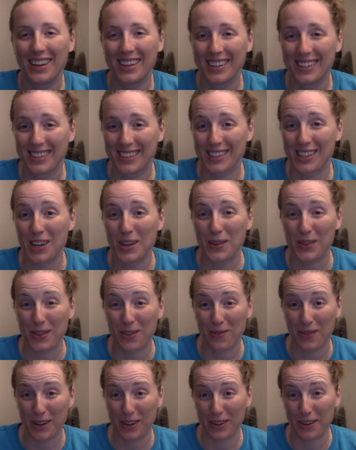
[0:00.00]
So the
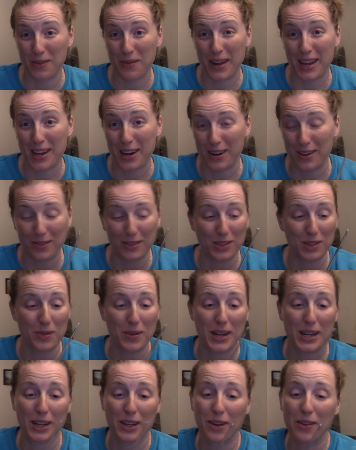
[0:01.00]
fingering weight yarn was the
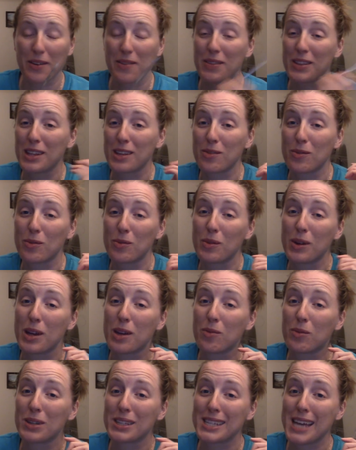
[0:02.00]
way to go, even though
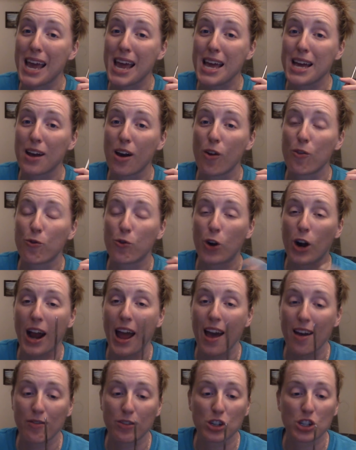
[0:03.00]
it will take
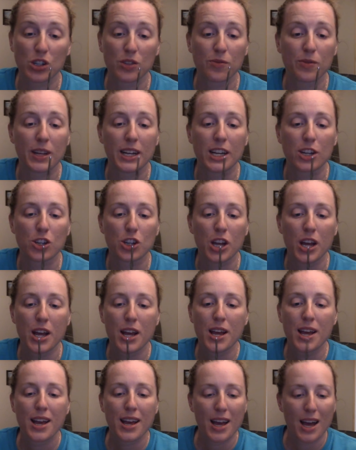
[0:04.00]
forever to finish.
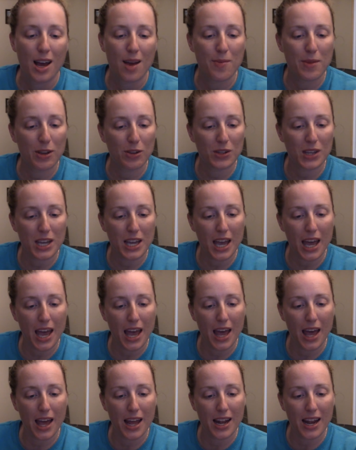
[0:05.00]
I'm using
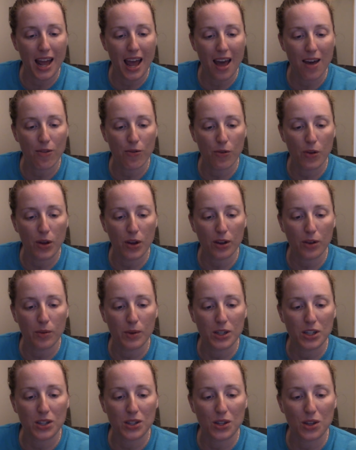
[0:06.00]
an F hook,
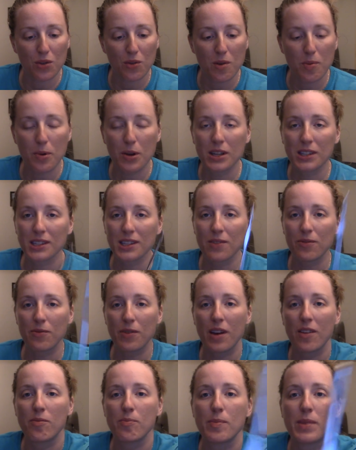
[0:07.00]
which is a
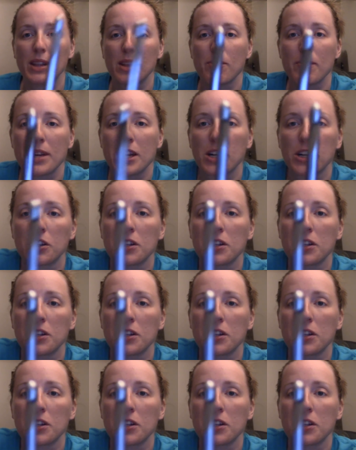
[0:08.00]
3.75 millimeter